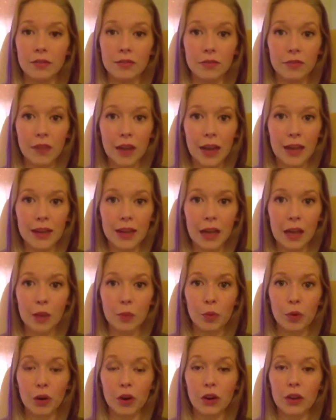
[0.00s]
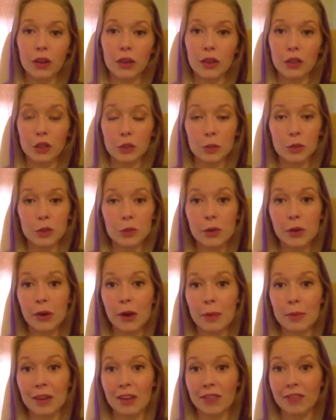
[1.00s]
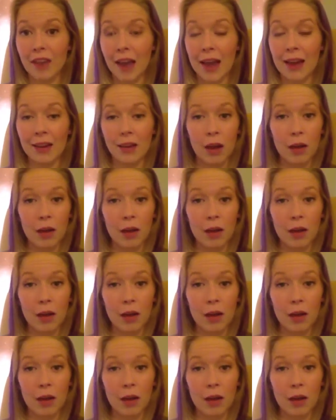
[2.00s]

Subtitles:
fat caliper. They're supposed to be grabbing fat,